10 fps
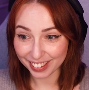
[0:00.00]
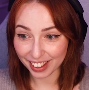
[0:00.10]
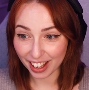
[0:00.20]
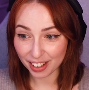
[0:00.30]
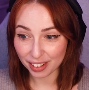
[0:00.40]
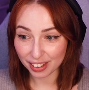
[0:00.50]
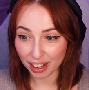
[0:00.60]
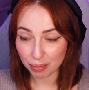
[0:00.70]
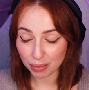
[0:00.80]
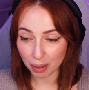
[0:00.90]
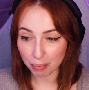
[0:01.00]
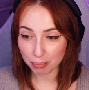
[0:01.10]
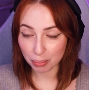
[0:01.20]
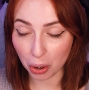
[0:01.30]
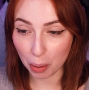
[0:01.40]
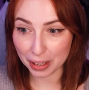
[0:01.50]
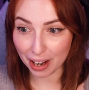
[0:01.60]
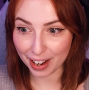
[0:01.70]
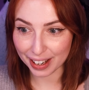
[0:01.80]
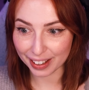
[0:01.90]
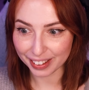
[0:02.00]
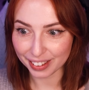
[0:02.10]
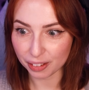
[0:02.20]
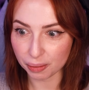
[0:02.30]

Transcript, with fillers: That, that, the poor banana.